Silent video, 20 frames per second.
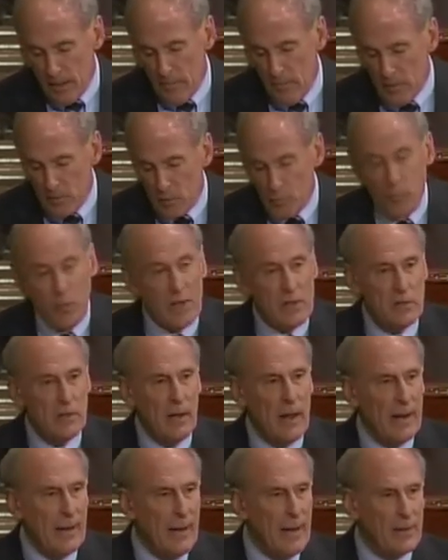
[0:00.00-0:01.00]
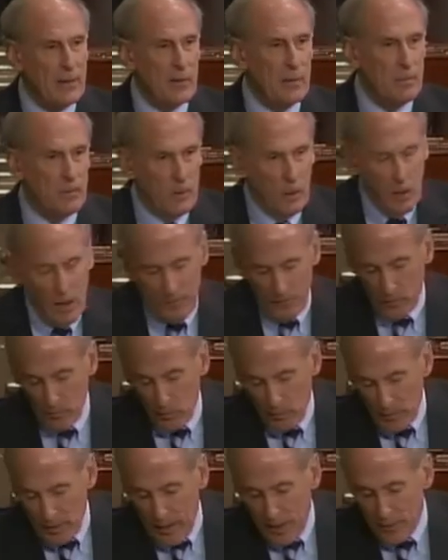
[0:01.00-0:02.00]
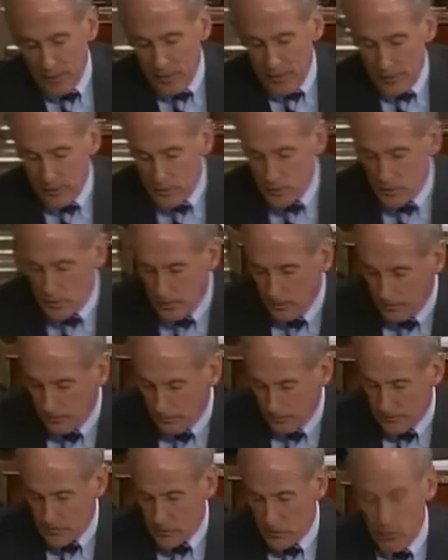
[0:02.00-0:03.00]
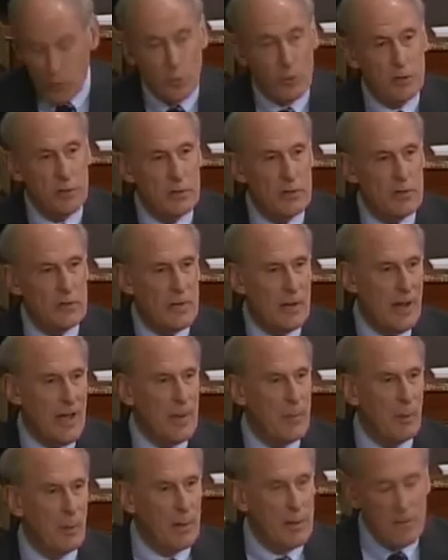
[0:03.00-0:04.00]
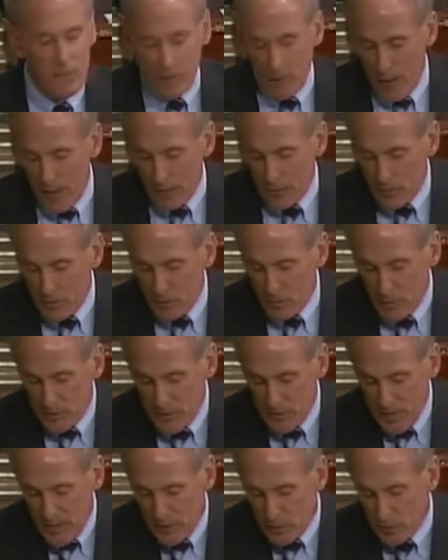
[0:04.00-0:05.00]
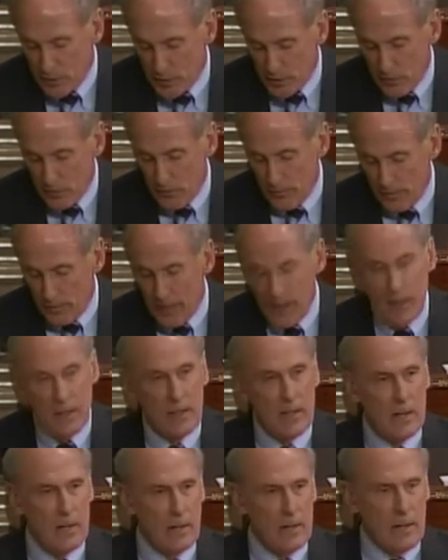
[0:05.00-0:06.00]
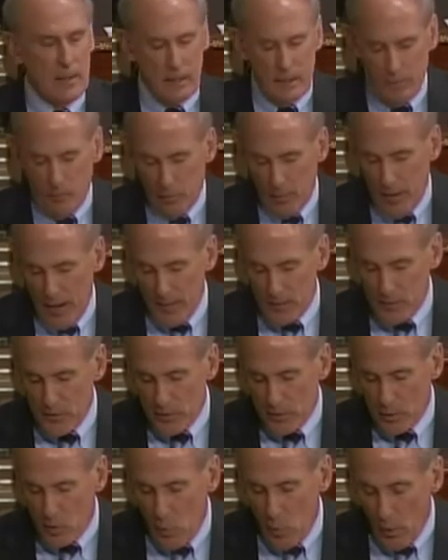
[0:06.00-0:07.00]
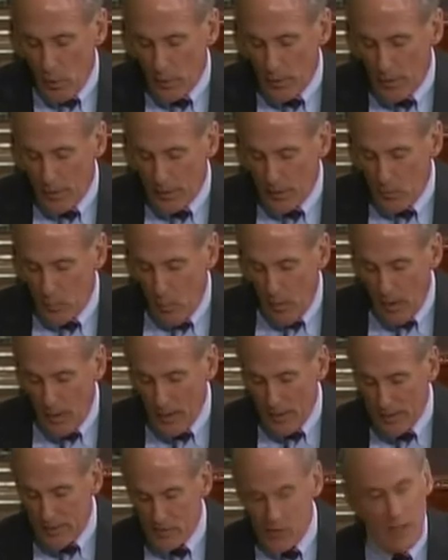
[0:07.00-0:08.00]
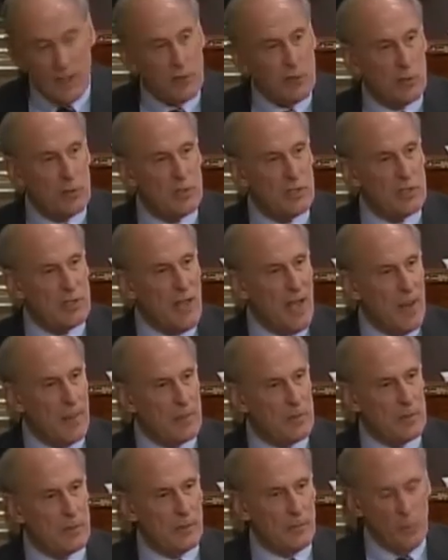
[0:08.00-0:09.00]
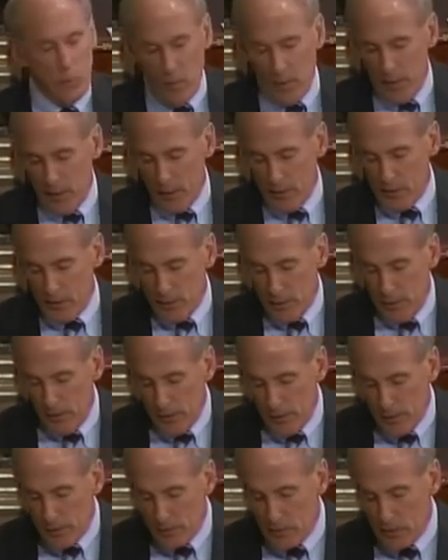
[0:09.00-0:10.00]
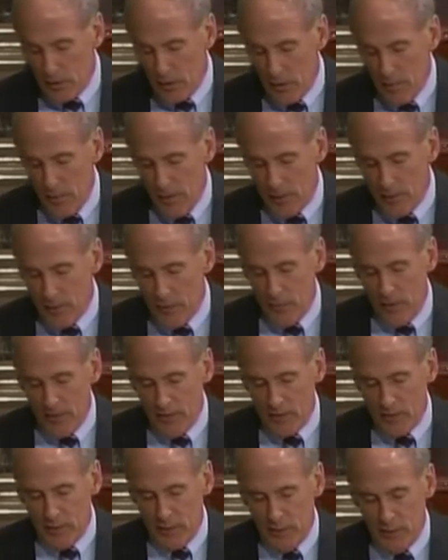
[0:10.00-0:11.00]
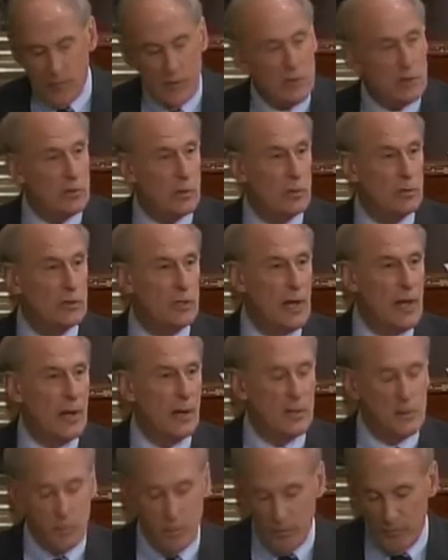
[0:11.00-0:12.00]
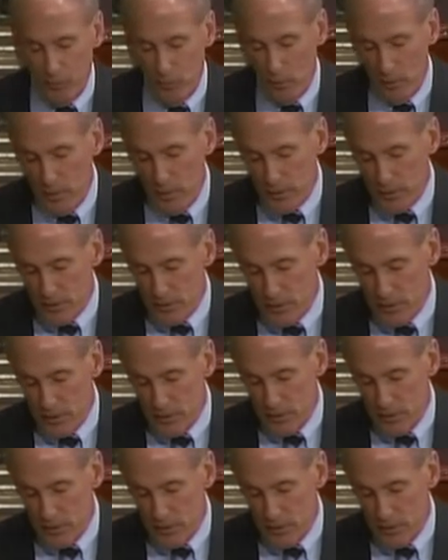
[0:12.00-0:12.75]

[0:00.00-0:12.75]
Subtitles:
Mr. President, I'd like to offer what I think are some solutions that I believe Congress must execute, perhaps in a coordinated way, essential steps if we are serious about addressing the fiscal challenge before us.